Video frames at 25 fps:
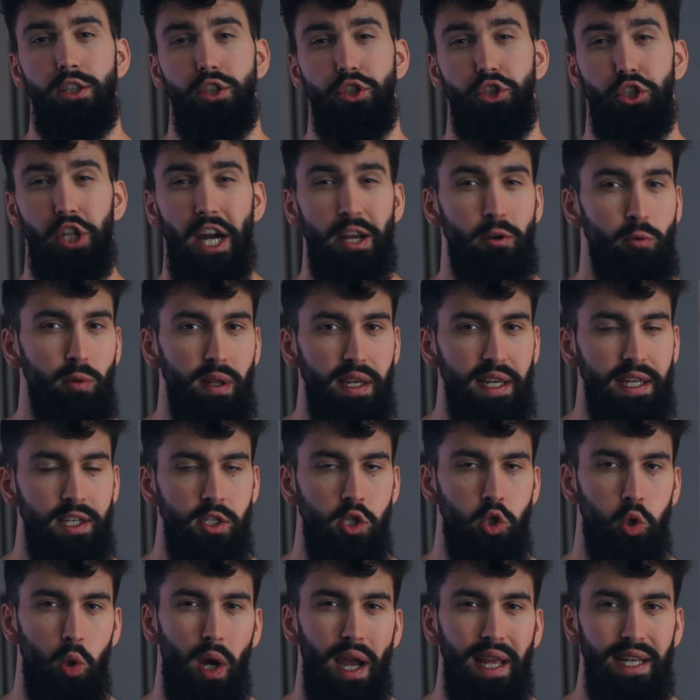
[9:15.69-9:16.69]
Generally,
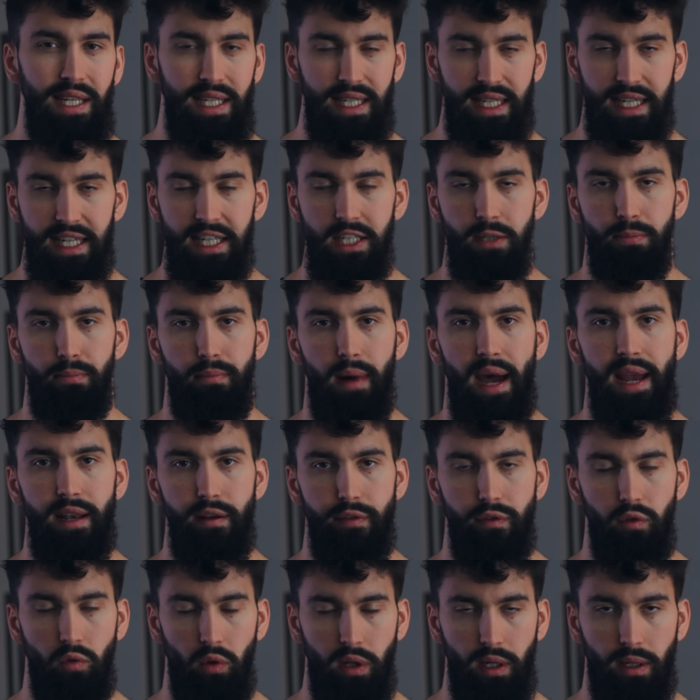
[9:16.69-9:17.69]
try and eat
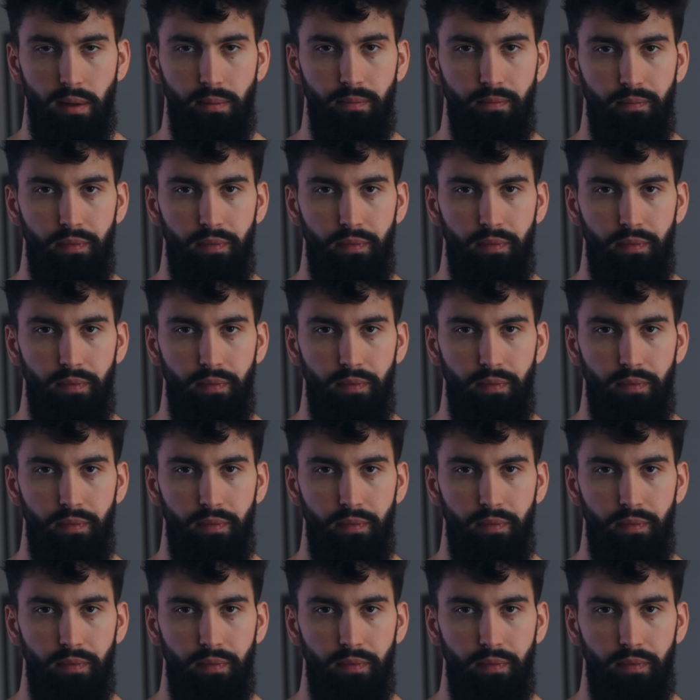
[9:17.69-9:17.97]
mindfully.